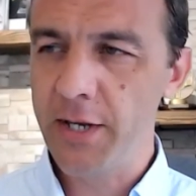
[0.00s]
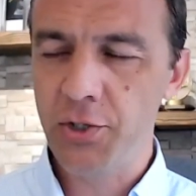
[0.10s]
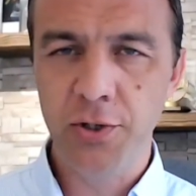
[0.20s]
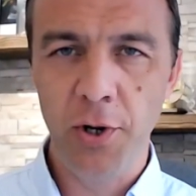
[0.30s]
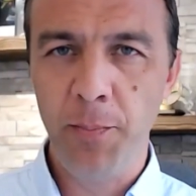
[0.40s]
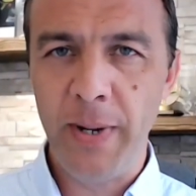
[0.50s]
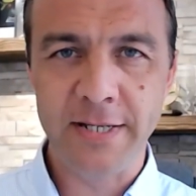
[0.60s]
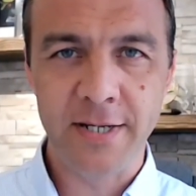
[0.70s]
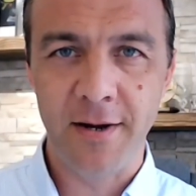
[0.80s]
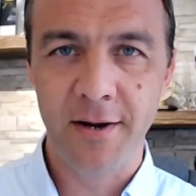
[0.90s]
They should know
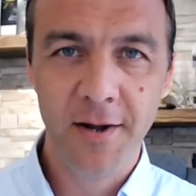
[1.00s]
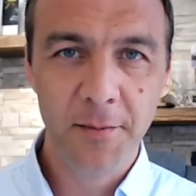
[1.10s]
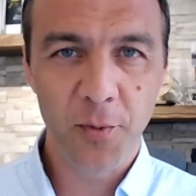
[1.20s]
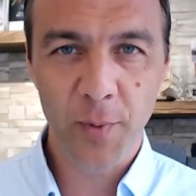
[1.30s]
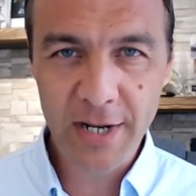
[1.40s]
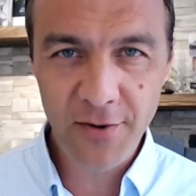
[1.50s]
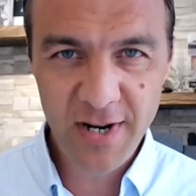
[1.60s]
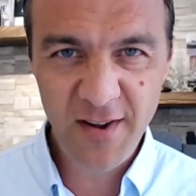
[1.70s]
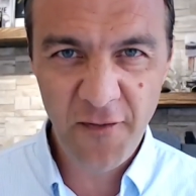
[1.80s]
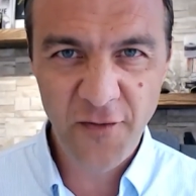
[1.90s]
better. But when you're
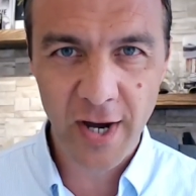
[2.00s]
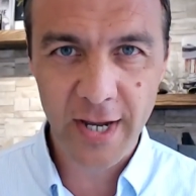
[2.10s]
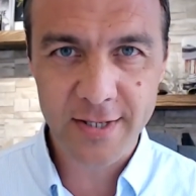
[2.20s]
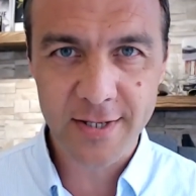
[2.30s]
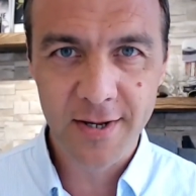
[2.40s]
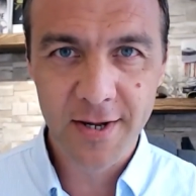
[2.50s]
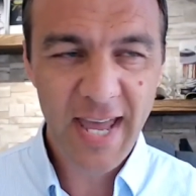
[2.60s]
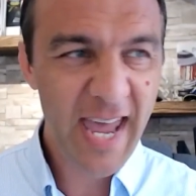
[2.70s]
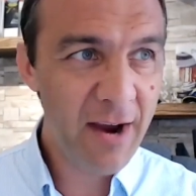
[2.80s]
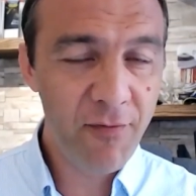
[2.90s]
in a fight,
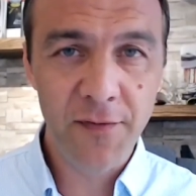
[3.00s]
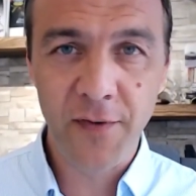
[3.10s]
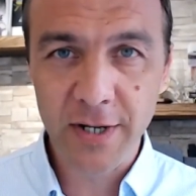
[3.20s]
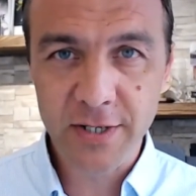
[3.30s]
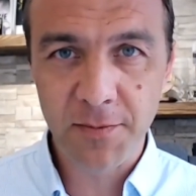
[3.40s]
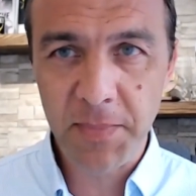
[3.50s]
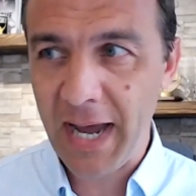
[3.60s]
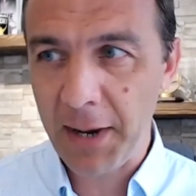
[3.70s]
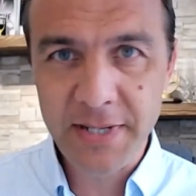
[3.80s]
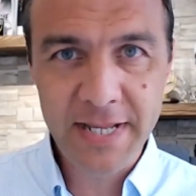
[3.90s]
every fighter,
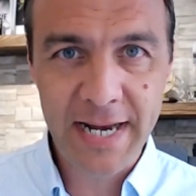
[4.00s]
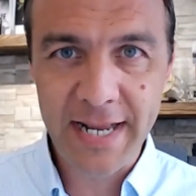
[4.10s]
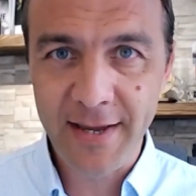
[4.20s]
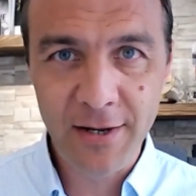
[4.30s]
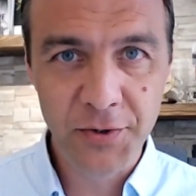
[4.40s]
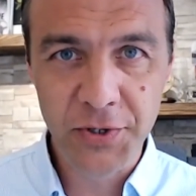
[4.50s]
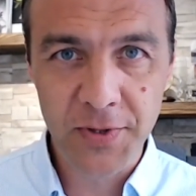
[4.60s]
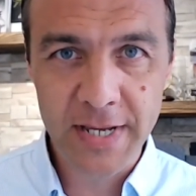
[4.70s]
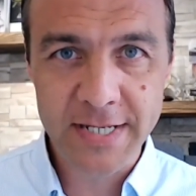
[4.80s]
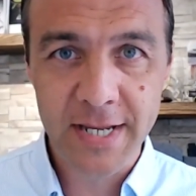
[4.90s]
Muhammad Ali, they all do
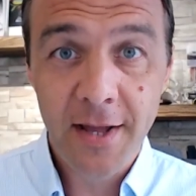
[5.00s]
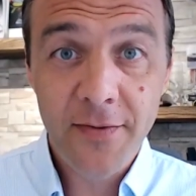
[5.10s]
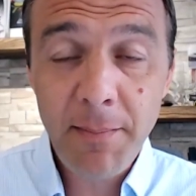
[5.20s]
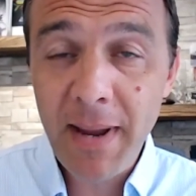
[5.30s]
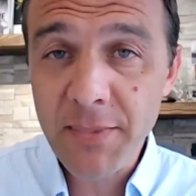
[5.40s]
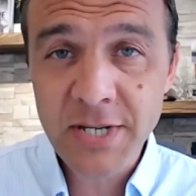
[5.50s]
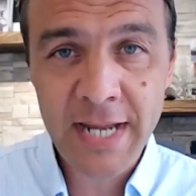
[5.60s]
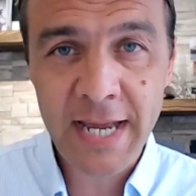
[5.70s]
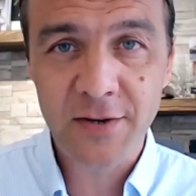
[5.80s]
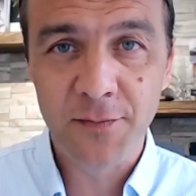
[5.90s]
this. They make
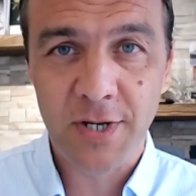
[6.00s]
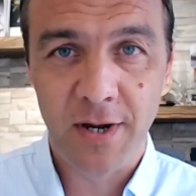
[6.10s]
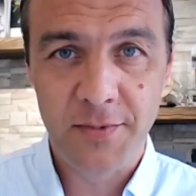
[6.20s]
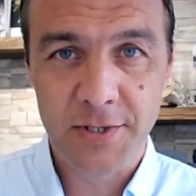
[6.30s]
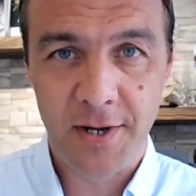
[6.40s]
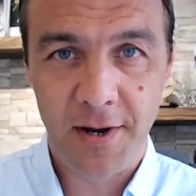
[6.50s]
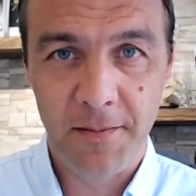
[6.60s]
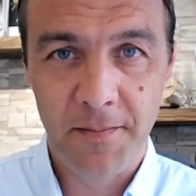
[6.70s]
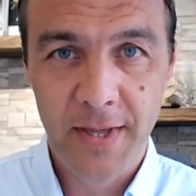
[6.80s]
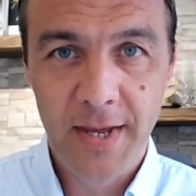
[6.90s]
mistakes from time to
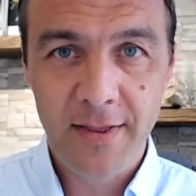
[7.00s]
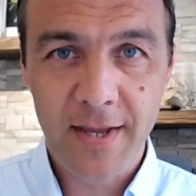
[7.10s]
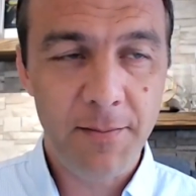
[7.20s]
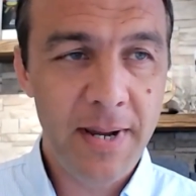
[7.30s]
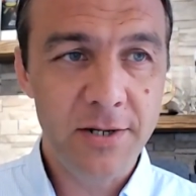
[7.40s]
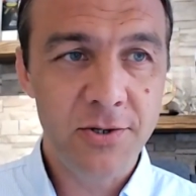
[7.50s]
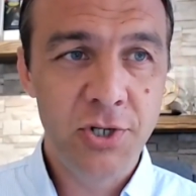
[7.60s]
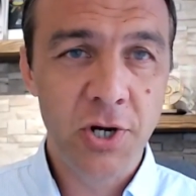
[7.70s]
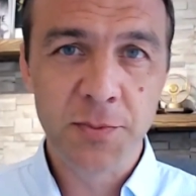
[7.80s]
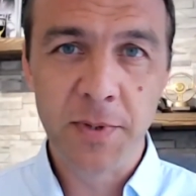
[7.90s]
time. They make
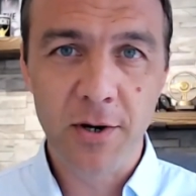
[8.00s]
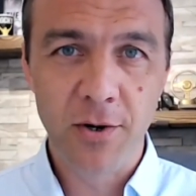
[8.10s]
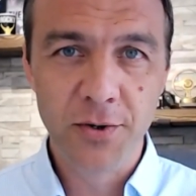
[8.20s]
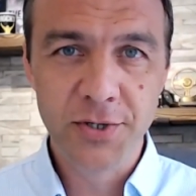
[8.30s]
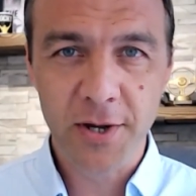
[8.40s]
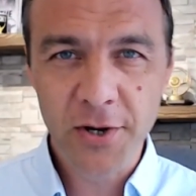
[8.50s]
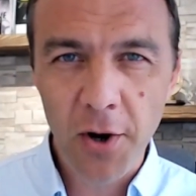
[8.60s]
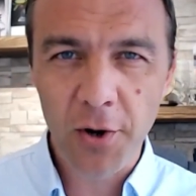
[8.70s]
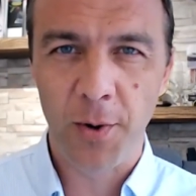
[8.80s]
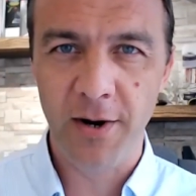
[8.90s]
judgment calls that are
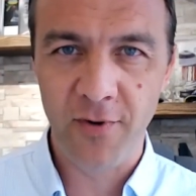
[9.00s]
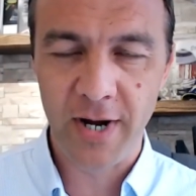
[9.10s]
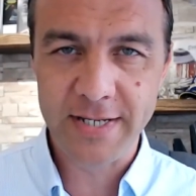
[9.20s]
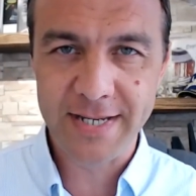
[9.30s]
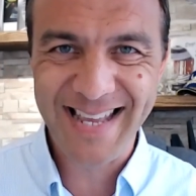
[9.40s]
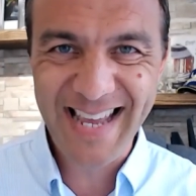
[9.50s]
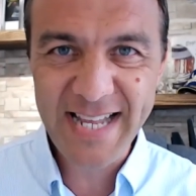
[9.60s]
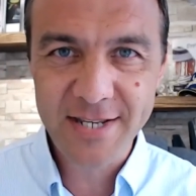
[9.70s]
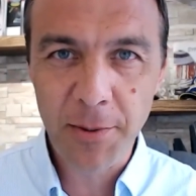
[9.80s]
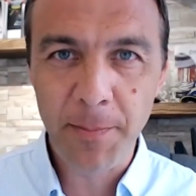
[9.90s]
not quite right in the
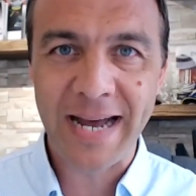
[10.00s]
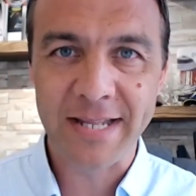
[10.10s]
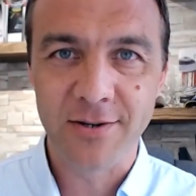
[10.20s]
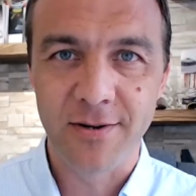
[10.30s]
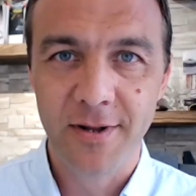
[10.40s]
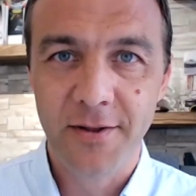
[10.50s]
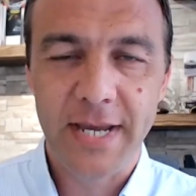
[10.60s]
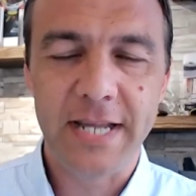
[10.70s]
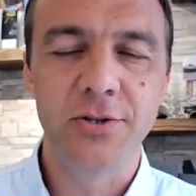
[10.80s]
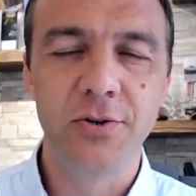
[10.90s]
heat of the battle.
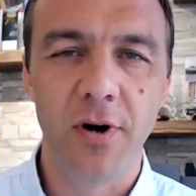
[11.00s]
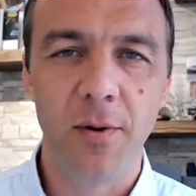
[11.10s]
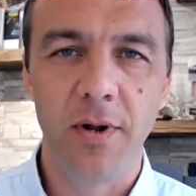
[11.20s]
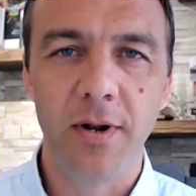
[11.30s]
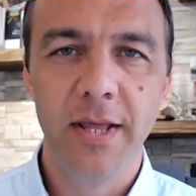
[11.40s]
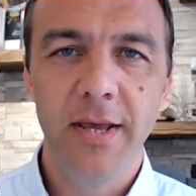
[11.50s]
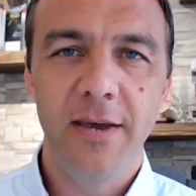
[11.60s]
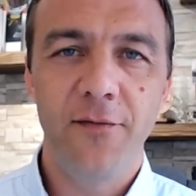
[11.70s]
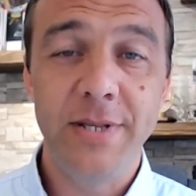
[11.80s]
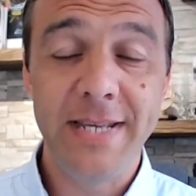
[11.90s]
It's normal.
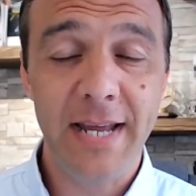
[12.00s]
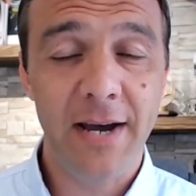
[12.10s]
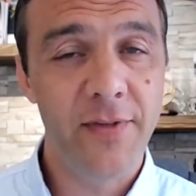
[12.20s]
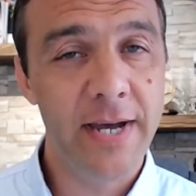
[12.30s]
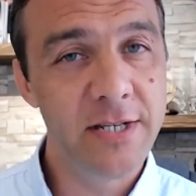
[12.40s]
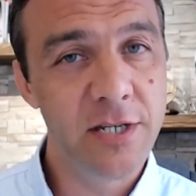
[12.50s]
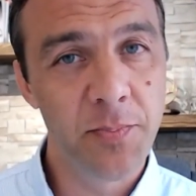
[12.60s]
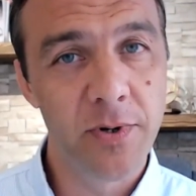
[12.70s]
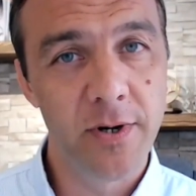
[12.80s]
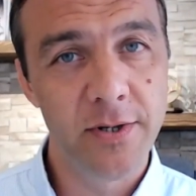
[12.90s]
If we didn't have that in
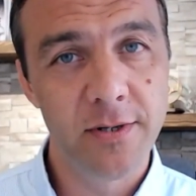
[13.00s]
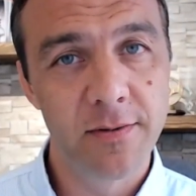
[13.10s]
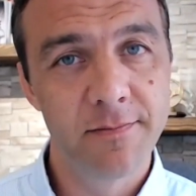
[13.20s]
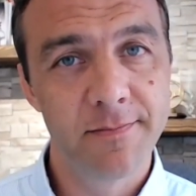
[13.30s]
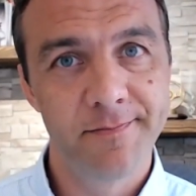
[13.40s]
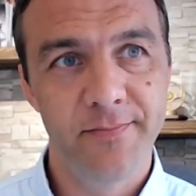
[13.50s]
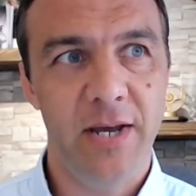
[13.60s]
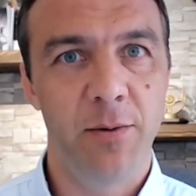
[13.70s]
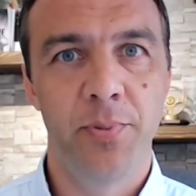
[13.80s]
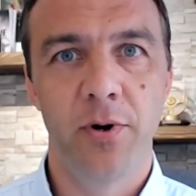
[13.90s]
sport,
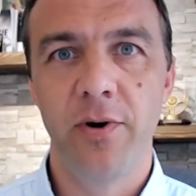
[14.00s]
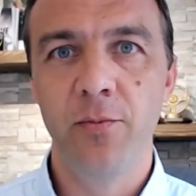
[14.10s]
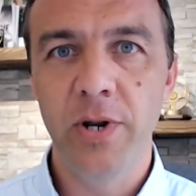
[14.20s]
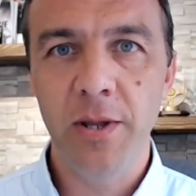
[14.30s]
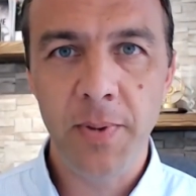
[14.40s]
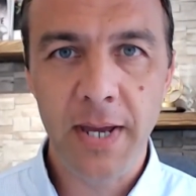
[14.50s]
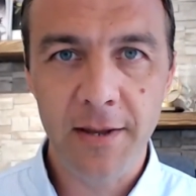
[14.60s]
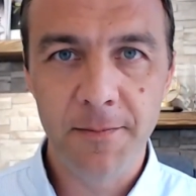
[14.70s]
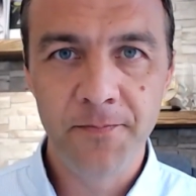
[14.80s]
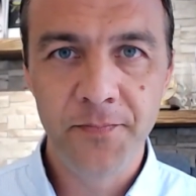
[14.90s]
how boring would it be?